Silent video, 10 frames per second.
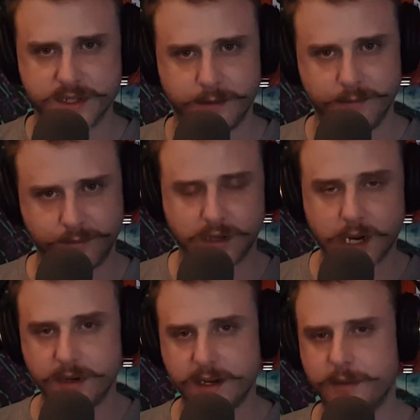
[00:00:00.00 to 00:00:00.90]
a
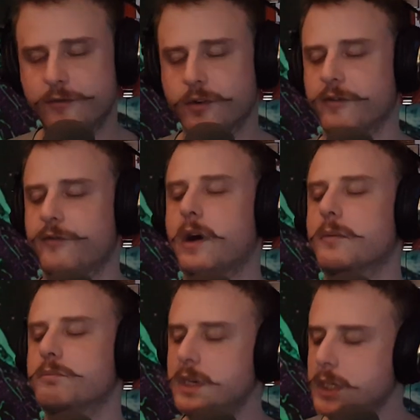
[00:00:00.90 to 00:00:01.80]
property meant for a
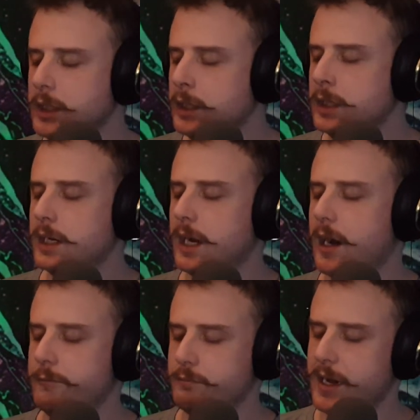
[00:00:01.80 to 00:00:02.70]
farm,
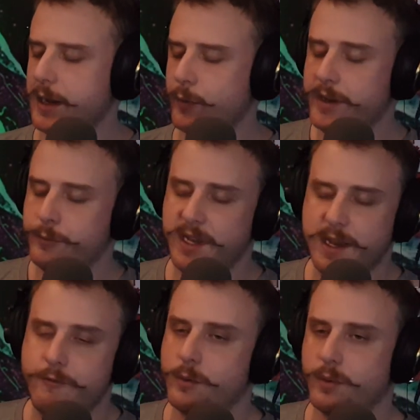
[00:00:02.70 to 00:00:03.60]
but we
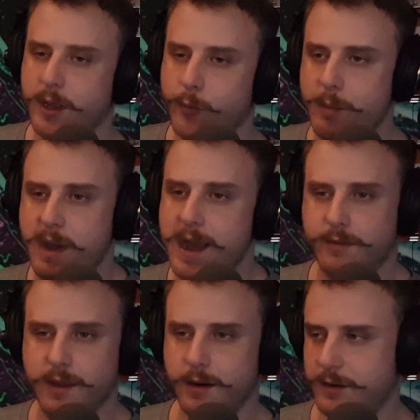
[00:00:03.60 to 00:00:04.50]
never really went
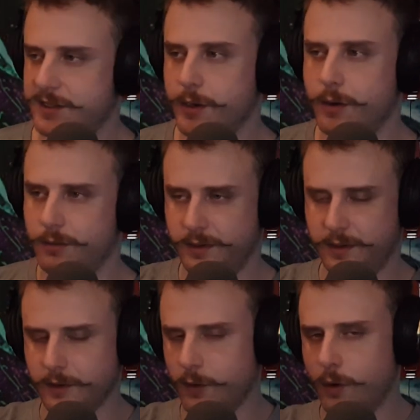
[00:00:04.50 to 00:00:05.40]
back there, and so
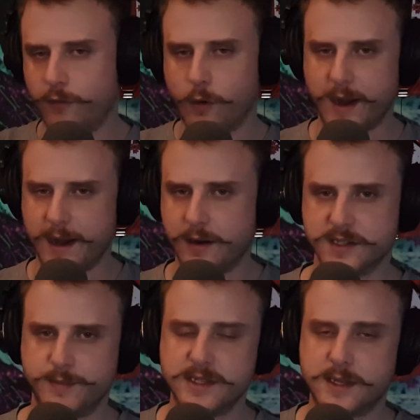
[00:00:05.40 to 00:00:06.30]
the whole 4
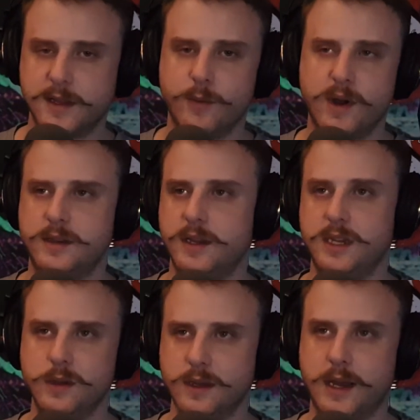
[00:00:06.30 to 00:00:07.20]
acres basically went to